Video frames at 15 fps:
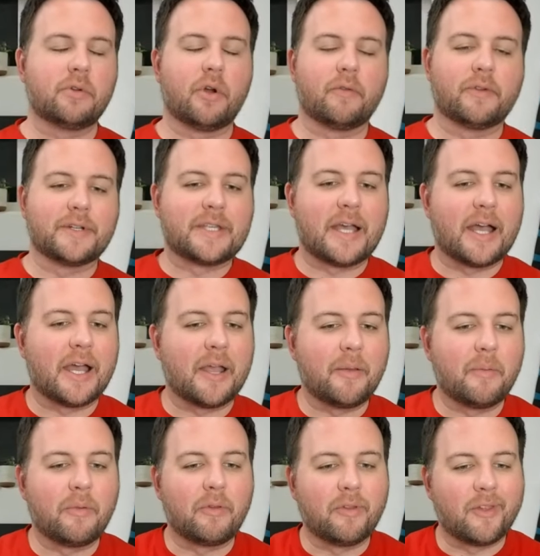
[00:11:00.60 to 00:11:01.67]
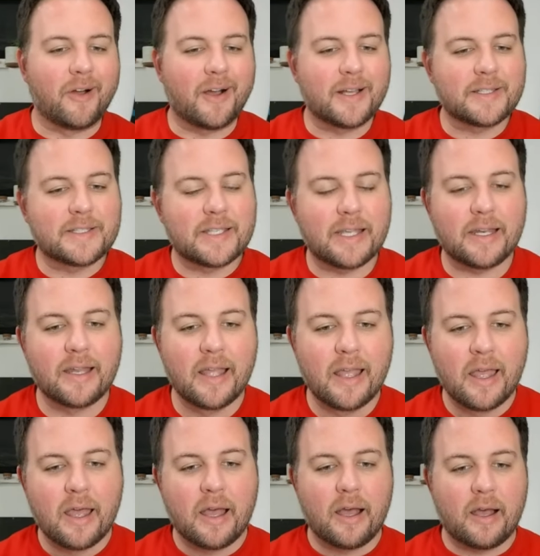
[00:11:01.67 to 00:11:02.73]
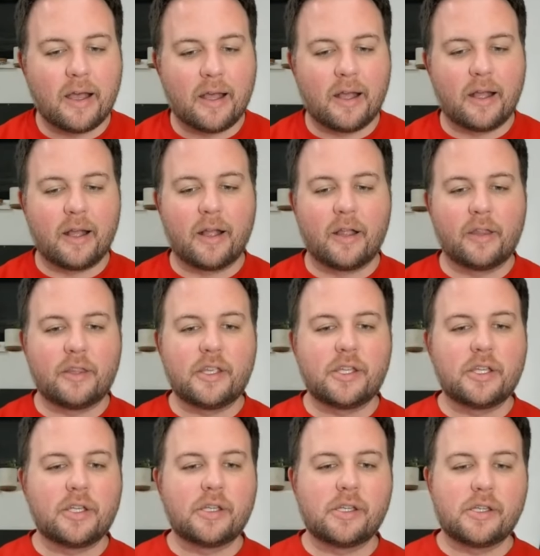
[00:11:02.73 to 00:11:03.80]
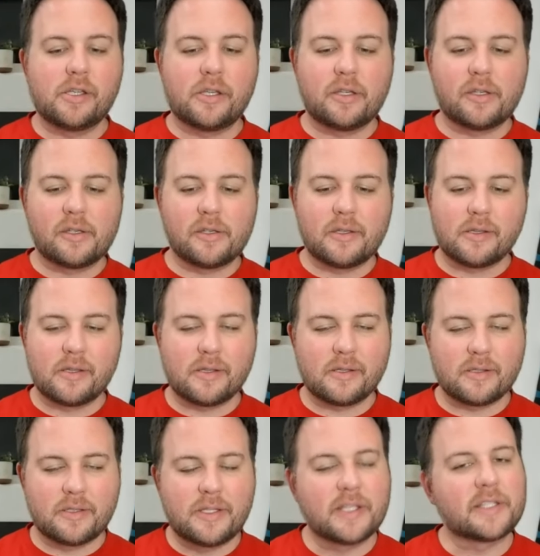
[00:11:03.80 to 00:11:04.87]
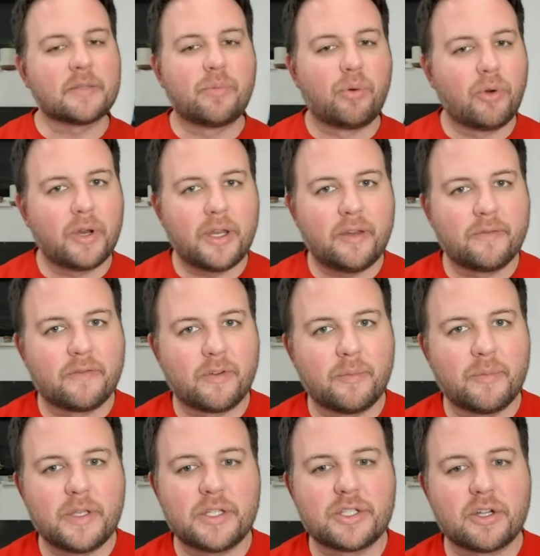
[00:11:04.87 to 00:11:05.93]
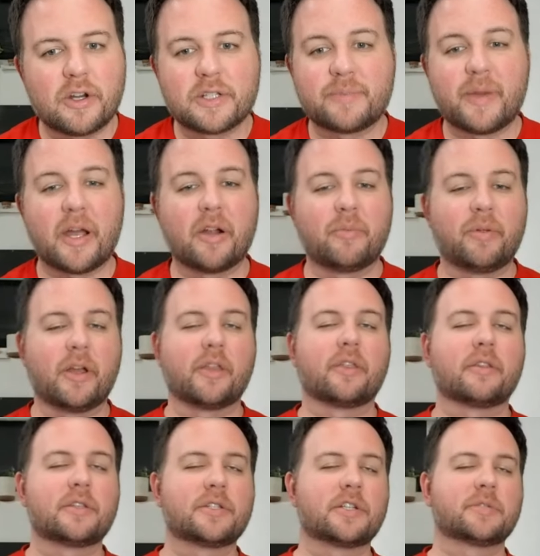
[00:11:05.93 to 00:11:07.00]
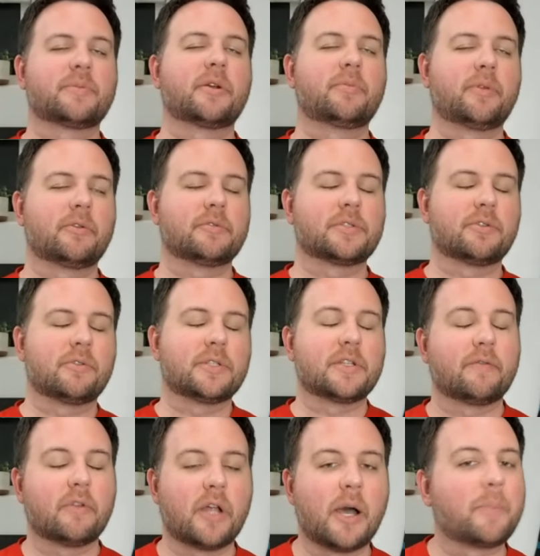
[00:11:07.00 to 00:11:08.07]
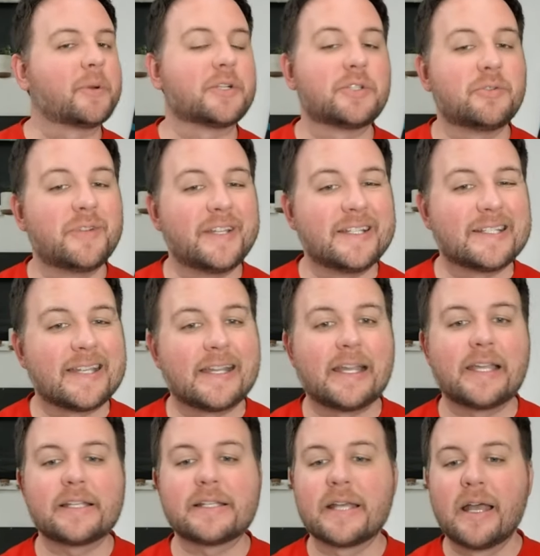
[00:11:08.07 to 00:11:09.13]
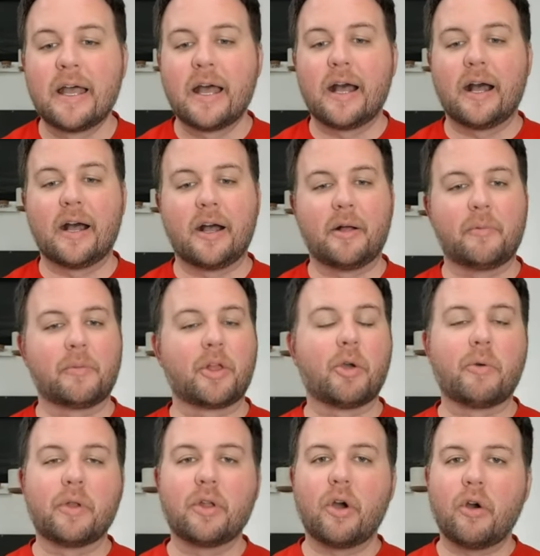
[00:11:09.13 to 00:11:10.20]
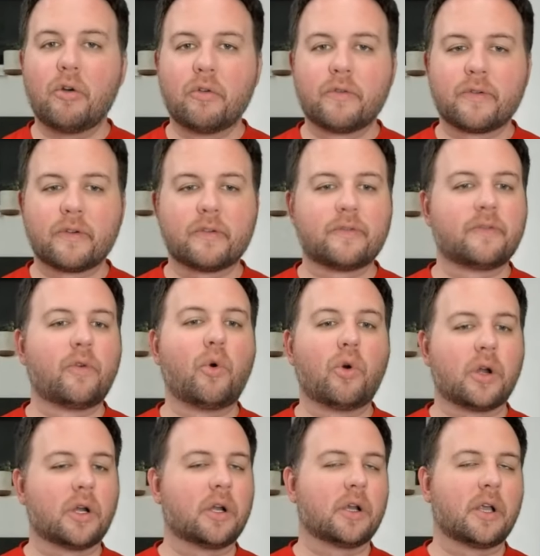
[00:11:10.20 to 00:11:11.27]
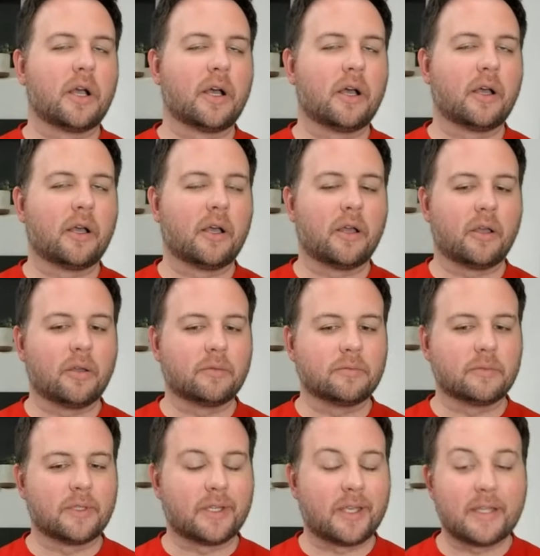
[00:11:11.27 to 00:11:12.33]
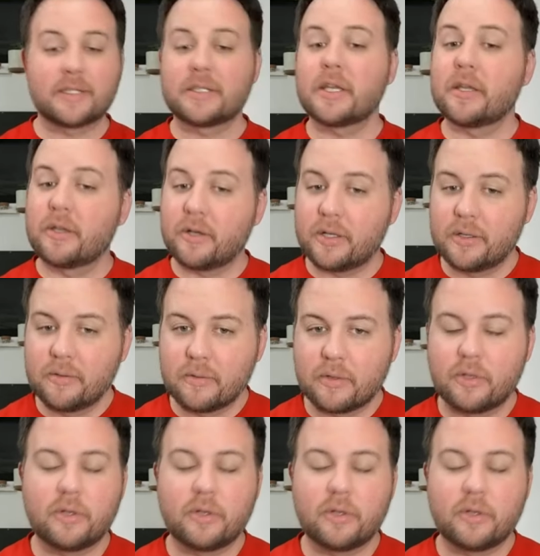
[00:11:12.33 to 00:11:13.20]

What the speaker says: overtime loss, and the disappointing from the Sharks power play. I thought the Sharks power play was going to have an opportunity tonight, going 0-4 against a good